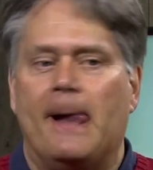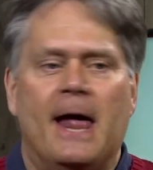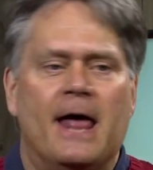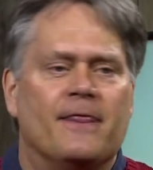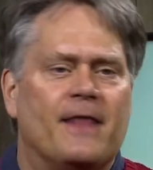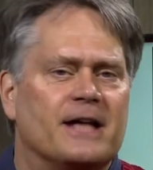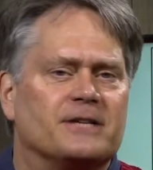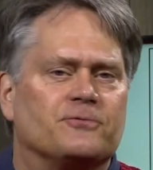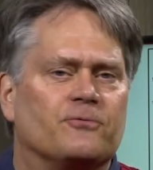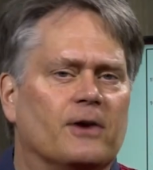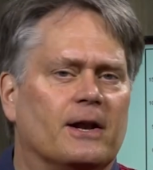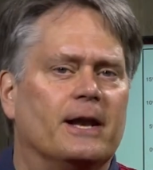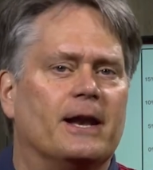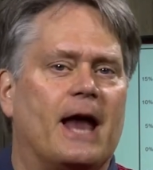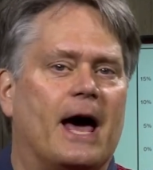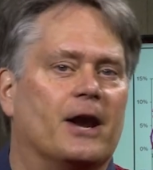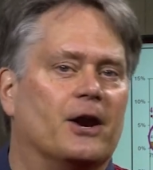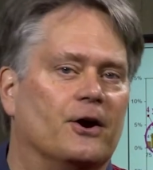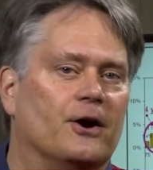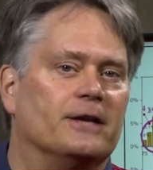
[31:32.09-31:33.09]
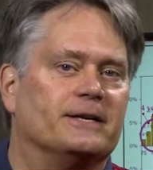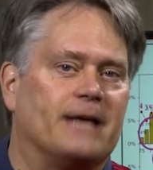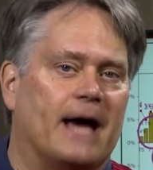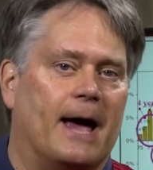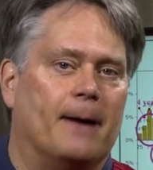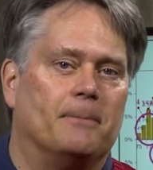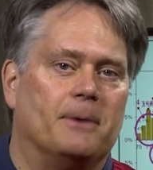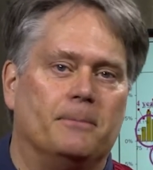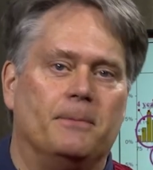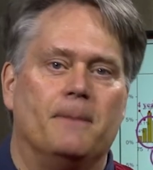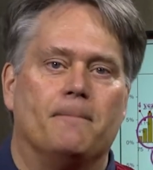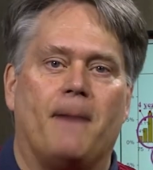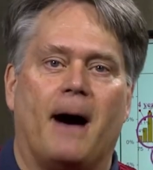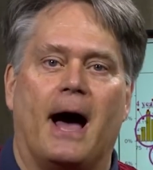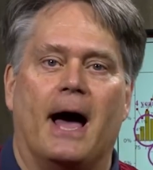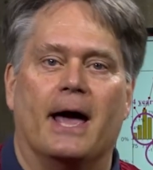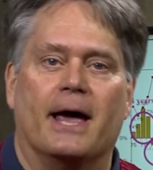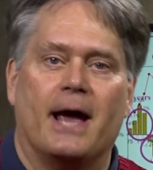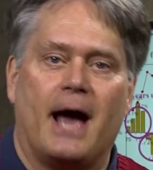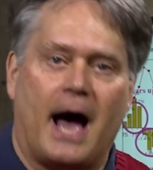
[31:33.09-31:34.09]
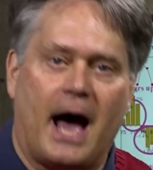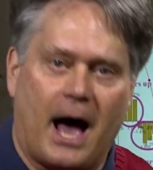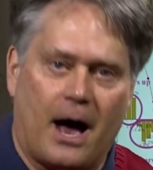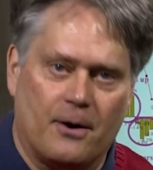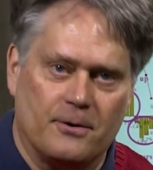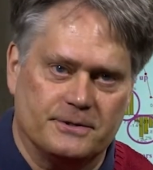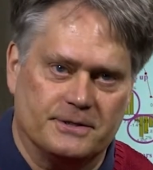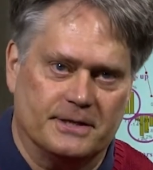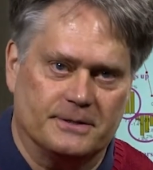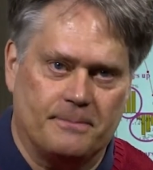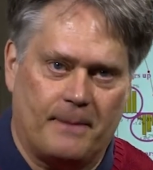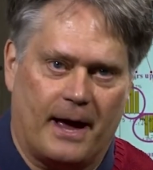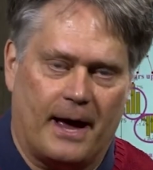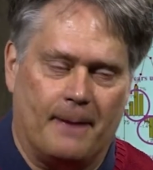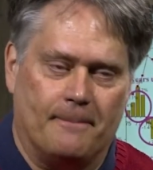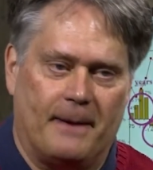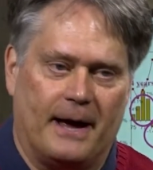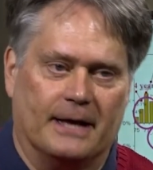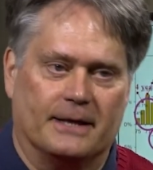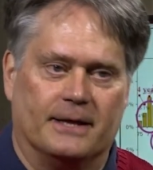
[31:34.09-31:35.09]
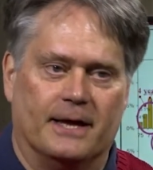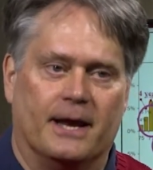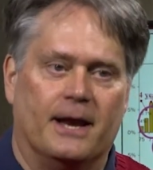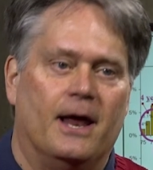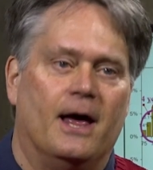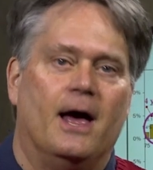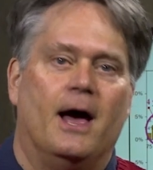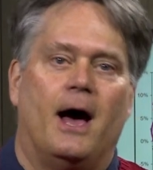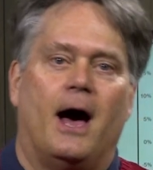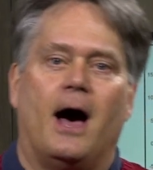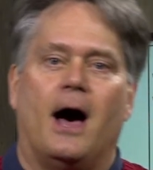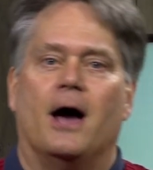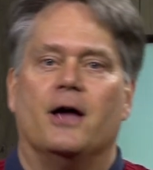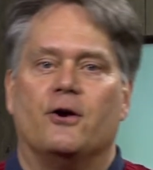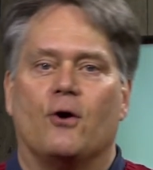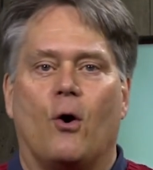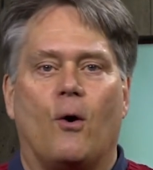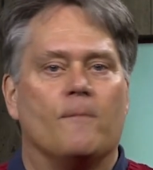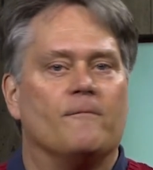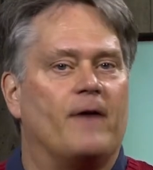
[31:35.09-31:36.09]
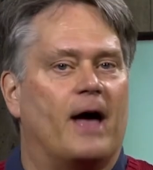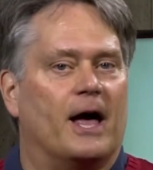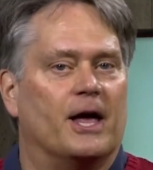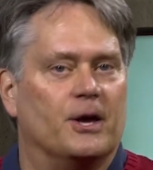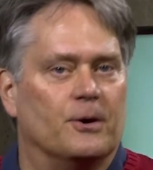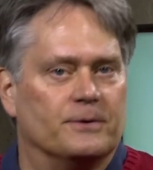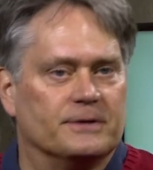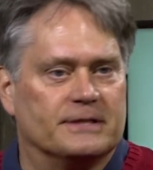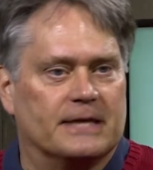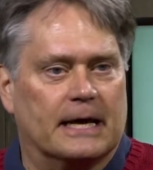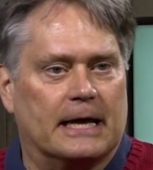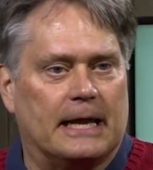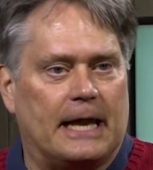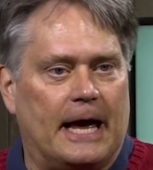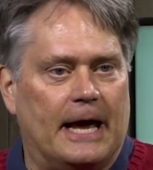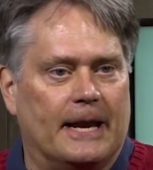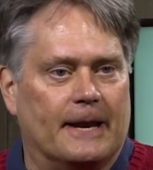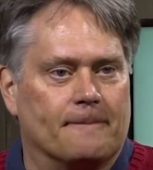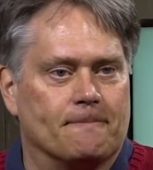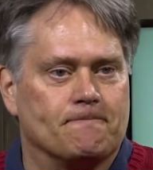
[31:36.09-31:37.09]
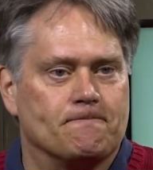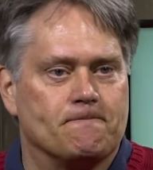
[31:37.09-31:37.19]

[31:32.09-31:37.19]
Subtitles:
That's really not a good time to be buying houses back then. Your home value is declining.